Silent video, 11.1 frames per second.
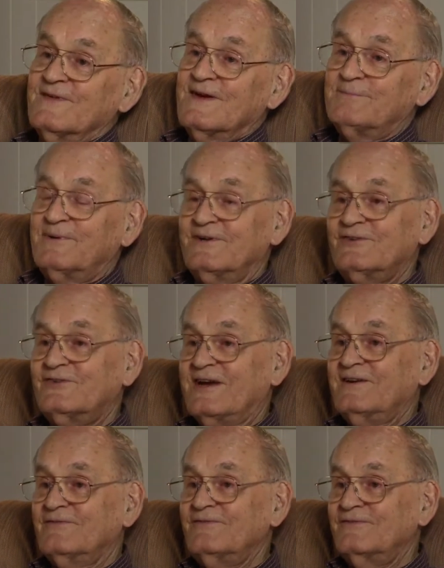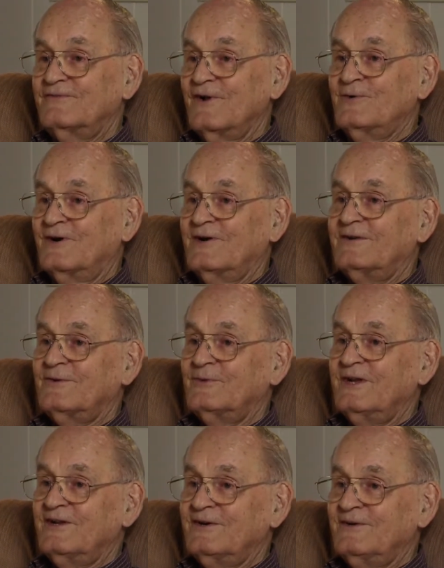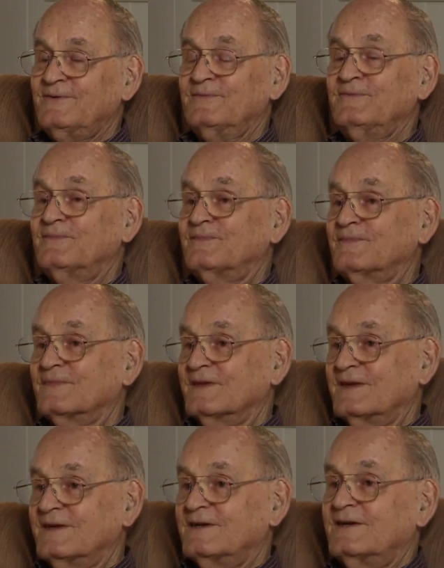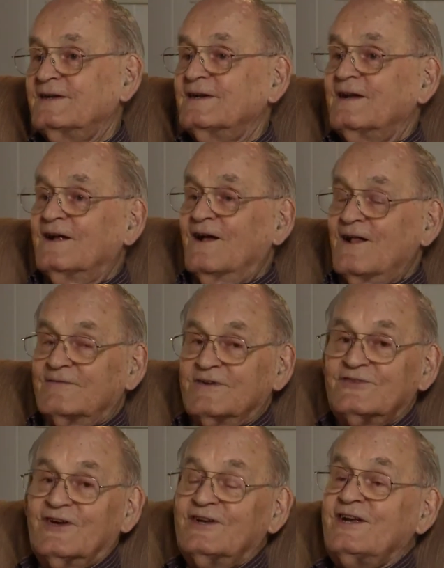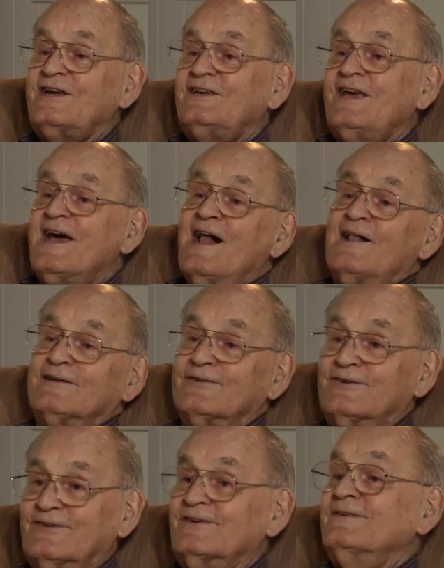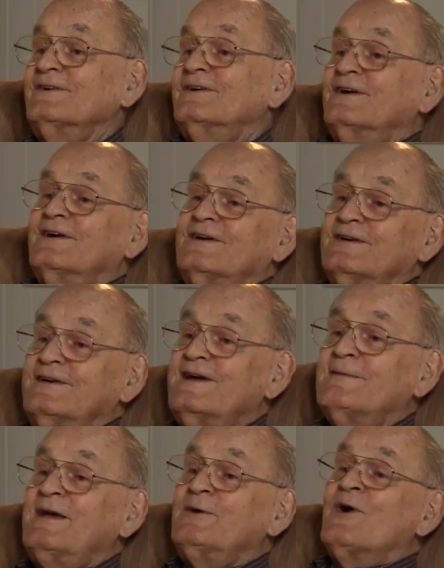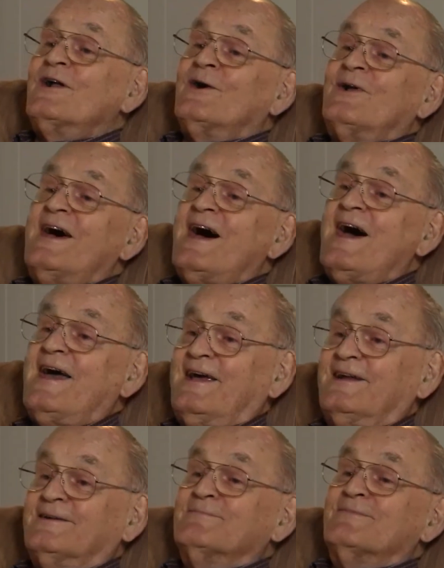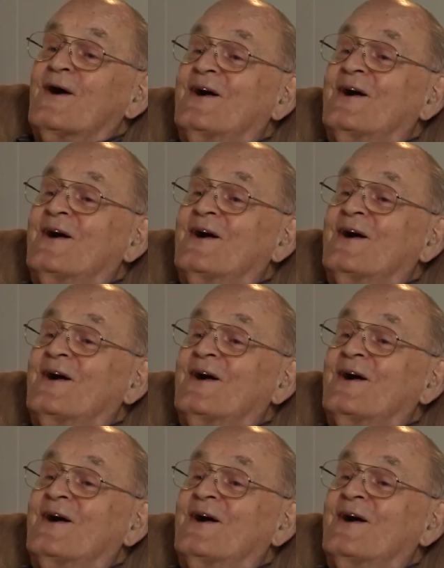up in the second floor out the window. All of a sudden he yells, "ME 109!"